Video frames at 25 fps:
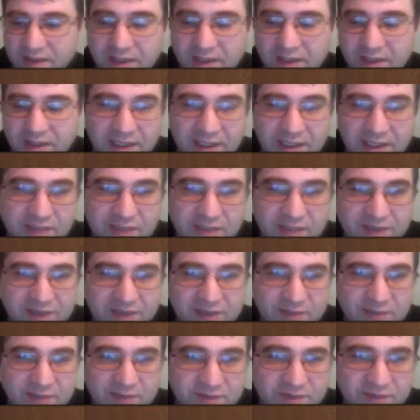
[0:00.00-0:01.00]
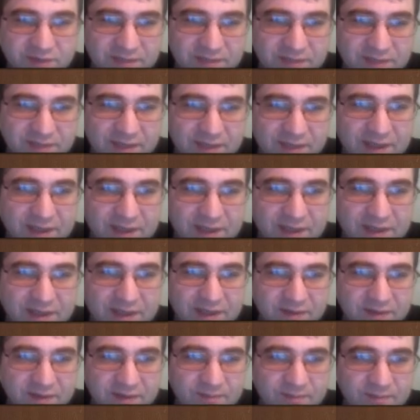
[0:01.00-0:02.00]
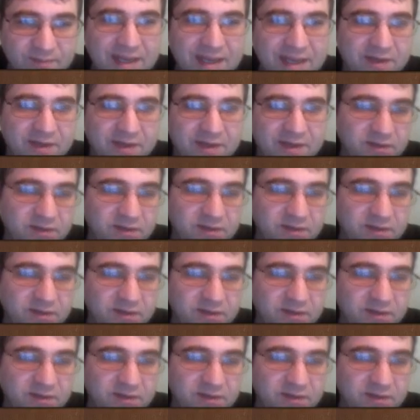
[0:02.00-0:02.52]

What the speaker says: And he was able to make that matter